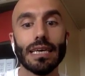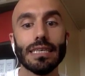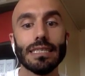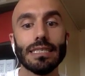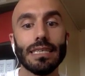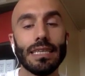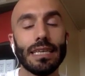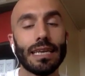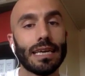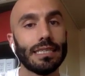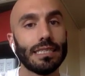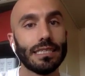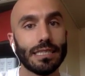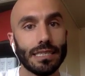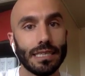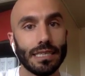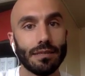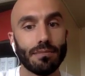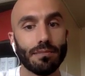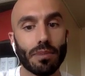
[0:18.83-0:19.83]

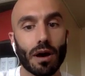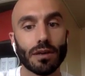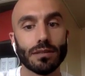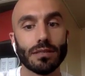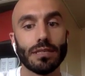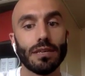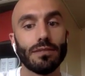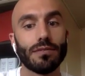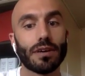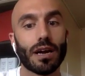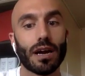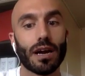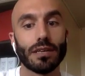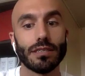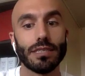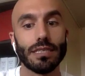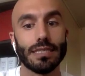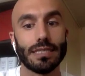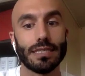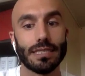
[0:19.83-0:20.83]
CD19 positive
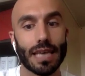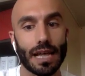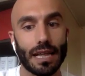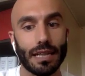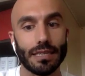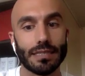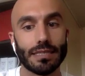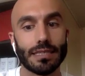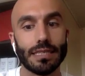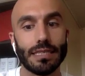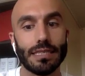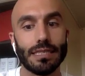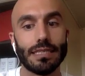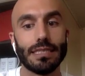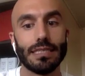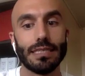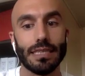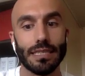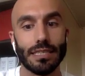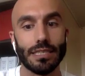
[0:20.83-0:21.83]
CAR-T cells
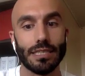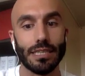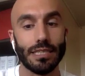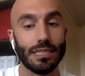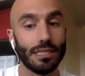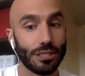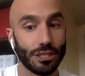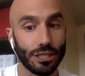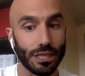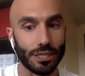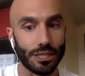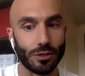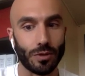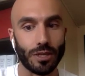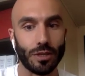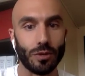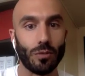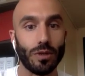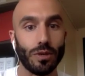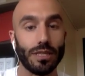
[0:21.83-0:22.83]
in
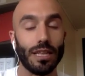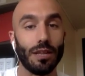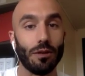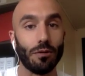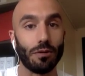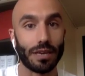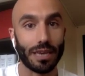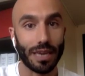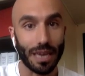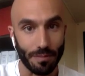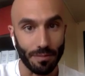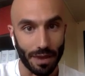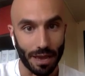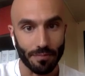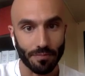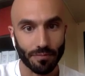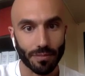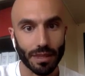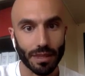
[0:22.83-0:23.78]
children with leukemia.